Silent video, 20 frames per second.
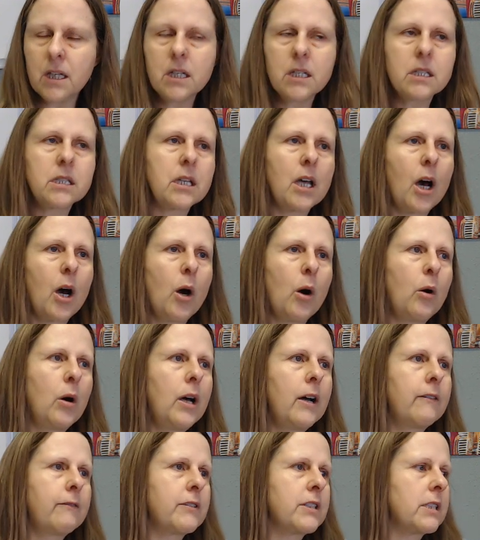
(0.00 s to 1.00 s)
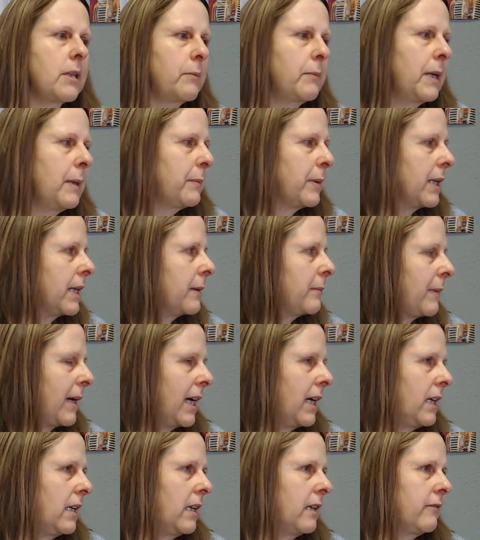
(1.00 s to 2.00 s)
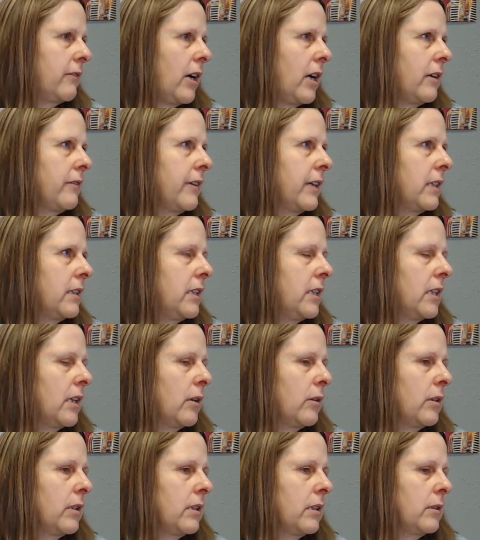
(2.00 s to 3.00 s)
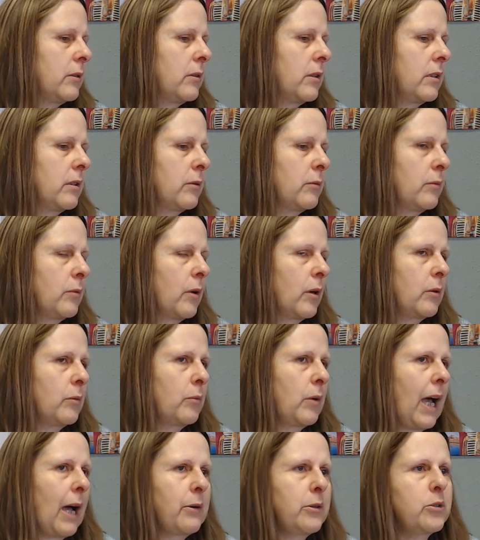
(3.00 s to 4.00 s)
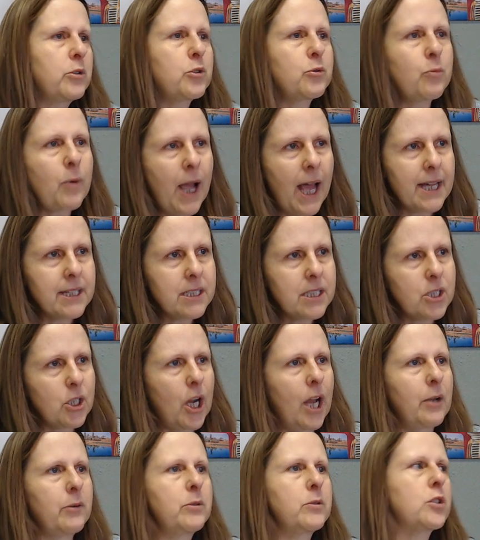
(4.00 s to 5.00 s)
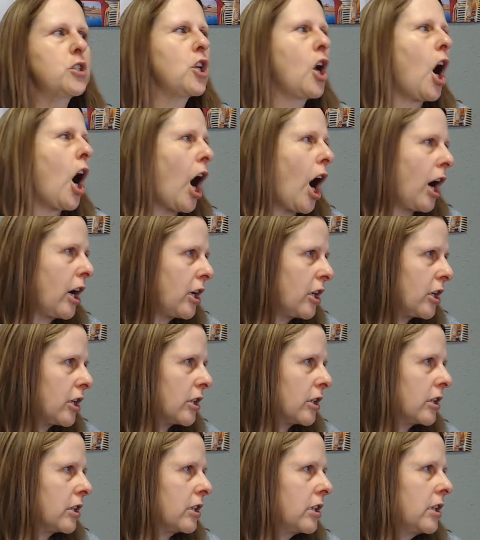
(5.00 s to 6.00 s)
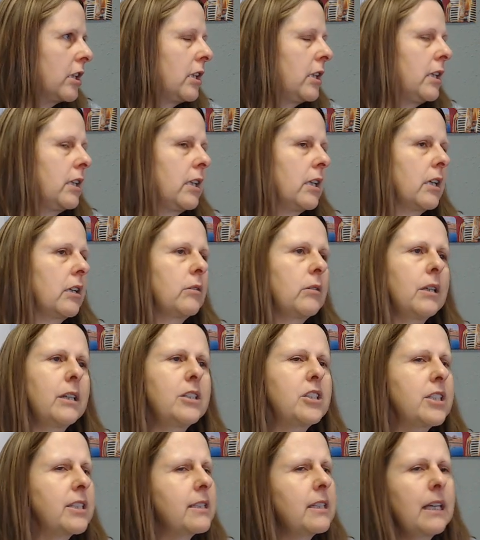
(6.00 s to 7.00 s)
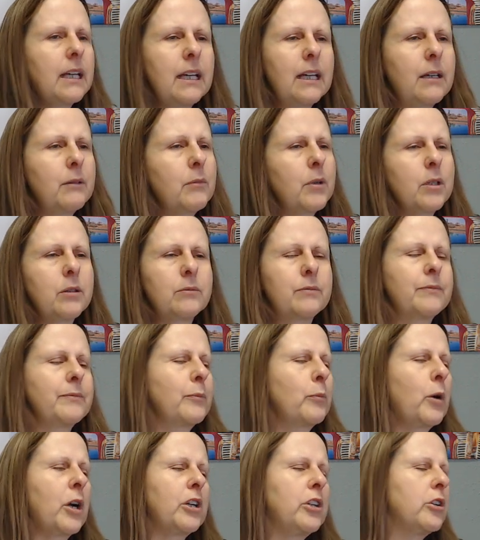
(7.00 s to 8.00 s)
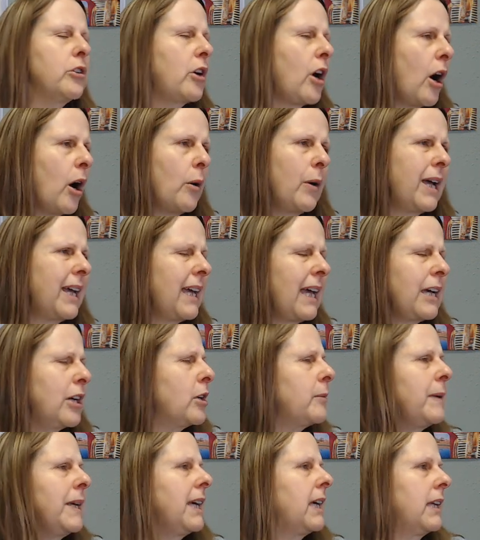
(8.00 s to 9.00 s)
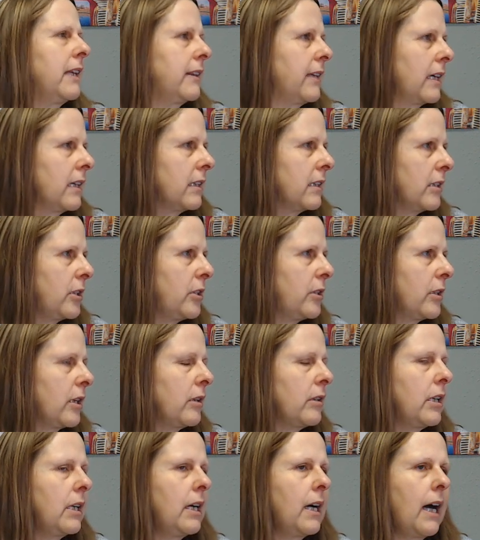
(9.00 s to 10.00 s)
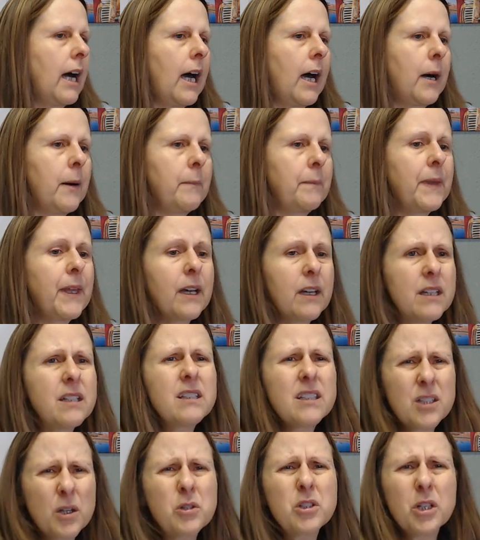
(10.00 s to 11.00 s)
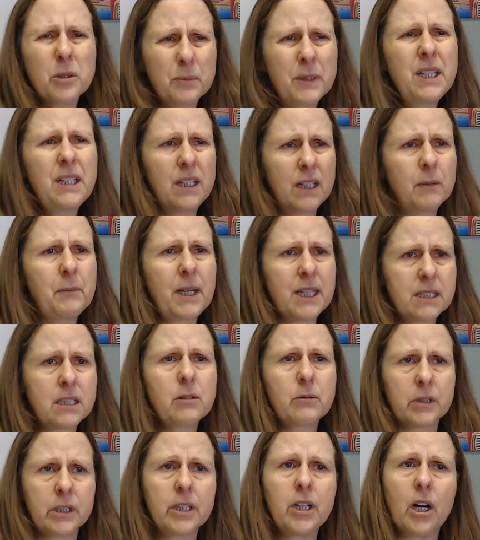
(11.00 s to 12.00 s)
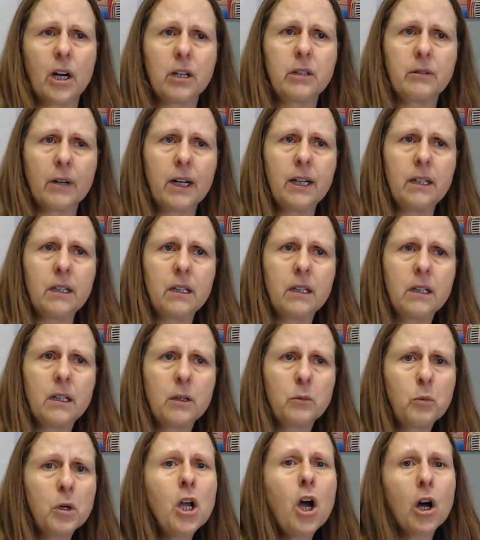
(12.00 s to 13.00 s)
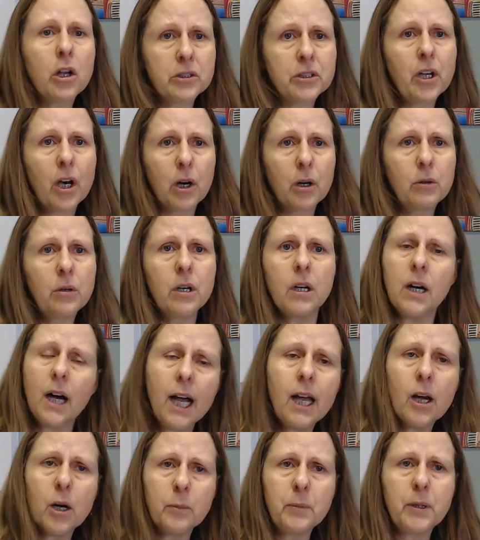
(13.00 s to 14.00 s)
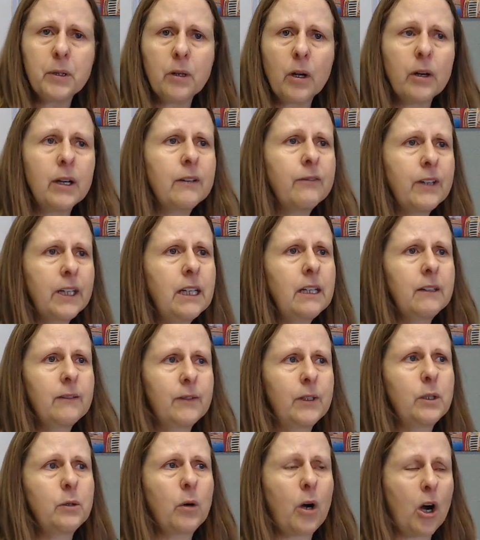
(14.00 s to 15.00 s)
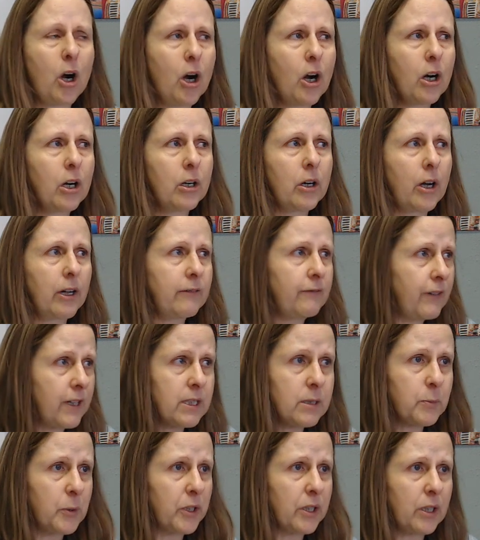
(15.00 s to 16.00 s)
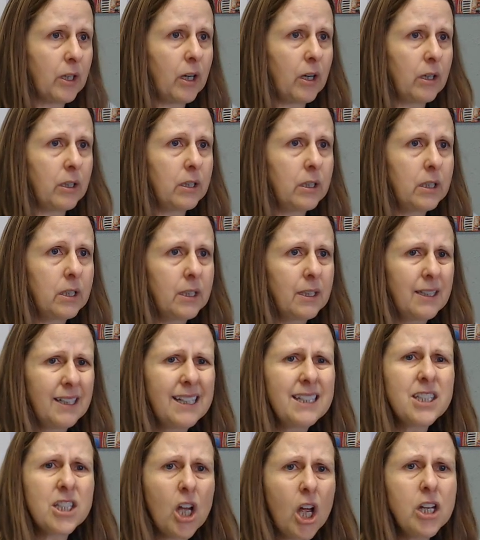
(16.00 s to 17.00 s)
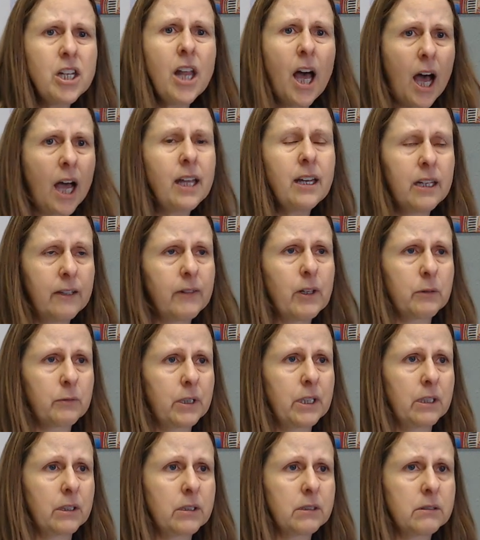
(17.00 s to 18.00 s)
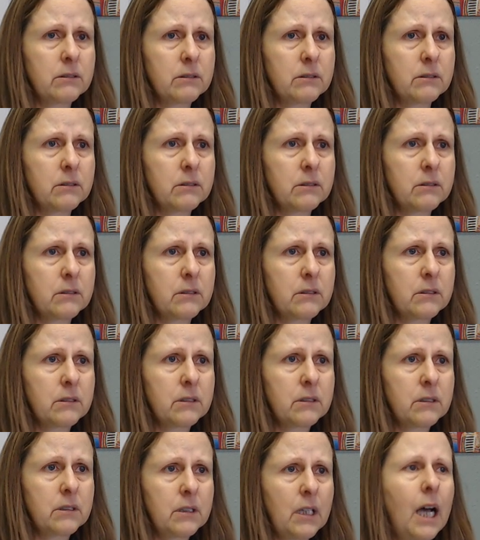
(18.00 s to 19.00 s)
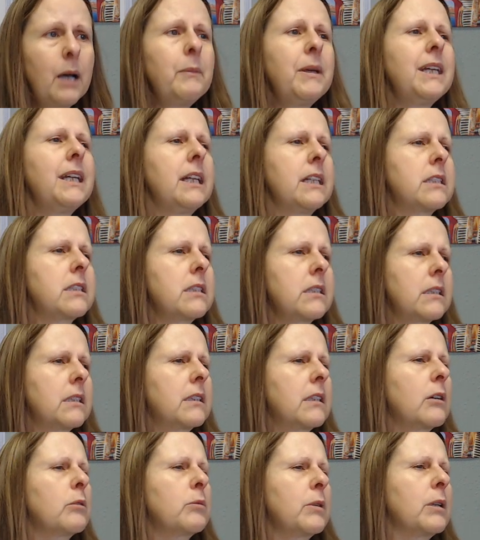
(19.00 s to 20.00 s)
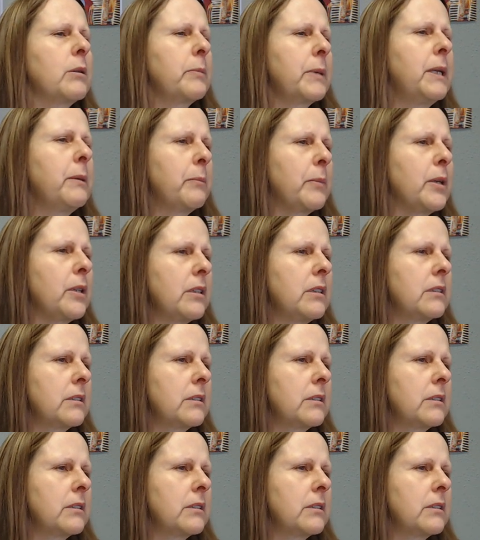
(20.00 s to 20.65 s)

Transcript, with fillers: So, for some people, it might involve, you know, how you dress or how you talk you know, just where you go. It, it could be anything, you know. Um, social media makes it really hard, right? We all know, I hope you know, if any of you are on Facebook at all, it's not any of it real. I mean, it's, they're real people.